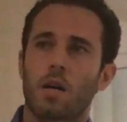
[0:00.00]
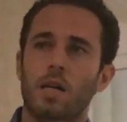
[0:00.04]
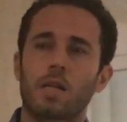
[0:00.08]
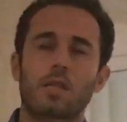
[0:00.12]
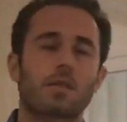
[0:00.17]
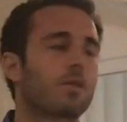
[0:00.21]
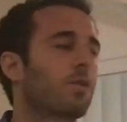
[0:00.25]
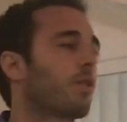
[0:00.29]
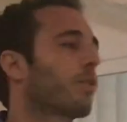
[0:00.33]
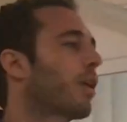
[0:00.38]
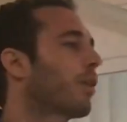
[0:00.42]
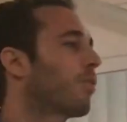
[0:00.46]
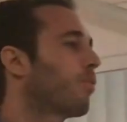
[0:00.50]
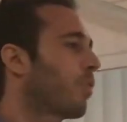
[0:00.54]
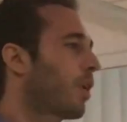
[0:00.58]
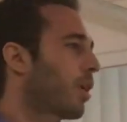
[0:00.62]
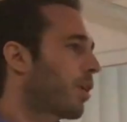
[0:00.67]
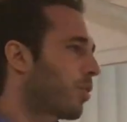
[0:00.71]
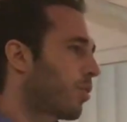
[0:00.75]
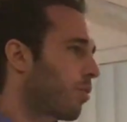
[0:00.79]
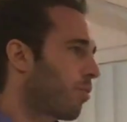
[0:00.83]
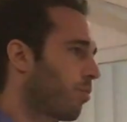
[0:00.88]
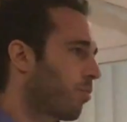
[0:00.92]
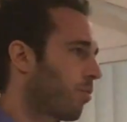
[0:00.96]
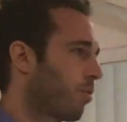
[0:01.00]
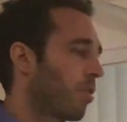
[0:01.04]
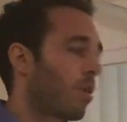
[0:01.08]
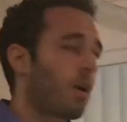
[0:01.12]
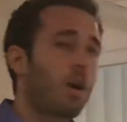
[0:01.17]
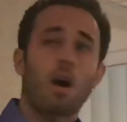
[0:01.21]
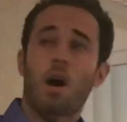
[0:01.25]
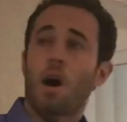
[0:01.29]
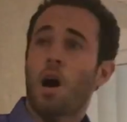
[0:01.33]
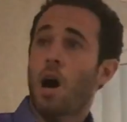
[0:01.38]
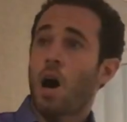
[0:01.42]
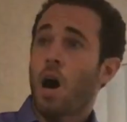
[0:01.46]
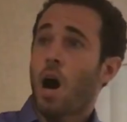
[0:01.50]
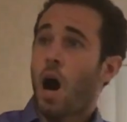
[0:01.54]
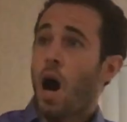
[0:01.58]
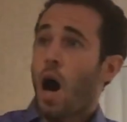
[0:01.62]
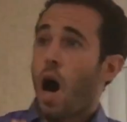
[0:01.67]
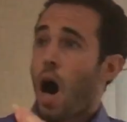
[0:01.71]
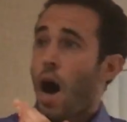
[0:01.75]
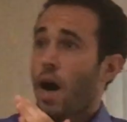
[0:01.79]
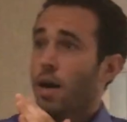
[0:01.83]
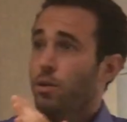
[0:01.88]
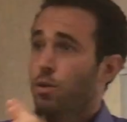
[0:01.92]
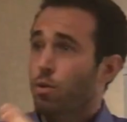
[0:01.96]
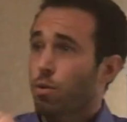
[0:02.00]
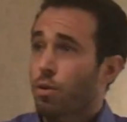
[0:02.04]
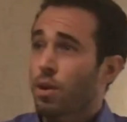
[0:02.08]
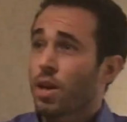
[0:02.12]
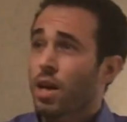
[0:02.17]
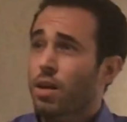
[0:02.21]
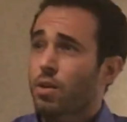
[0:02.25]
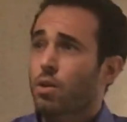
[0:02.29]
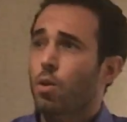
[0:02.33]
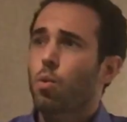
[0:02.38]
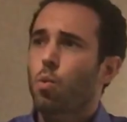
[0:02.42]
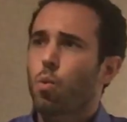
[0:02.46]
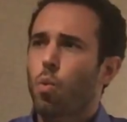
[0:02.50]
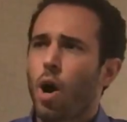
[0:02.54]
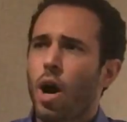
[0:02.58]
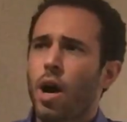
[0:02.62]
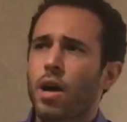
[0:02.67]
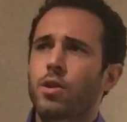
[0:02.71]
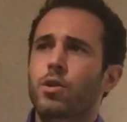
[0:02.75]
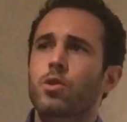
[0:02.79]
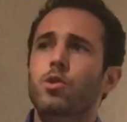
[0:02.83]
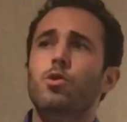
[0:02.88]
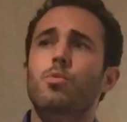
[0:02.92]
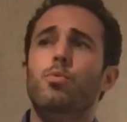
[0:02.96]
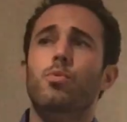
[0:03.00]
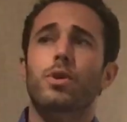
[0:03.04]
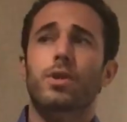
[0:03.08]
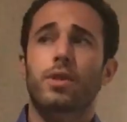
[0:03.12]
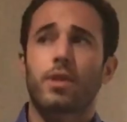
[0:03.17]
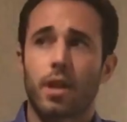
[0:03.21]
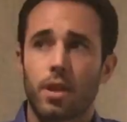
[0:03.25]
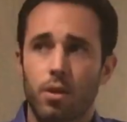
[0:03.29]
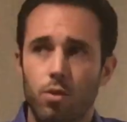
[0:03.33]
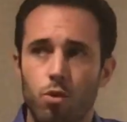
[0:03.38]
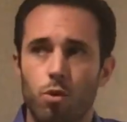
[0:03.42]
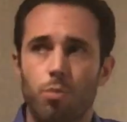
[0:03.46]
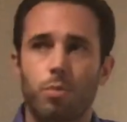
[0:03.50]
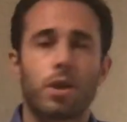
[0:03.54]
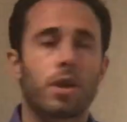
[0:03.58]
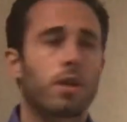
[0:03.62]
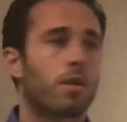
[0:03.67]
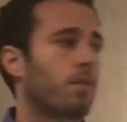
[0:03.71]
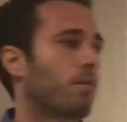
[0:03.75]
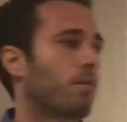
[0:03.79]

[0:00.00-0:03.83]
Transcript: it's not that I don't like you. I don't like the one you pretend to be.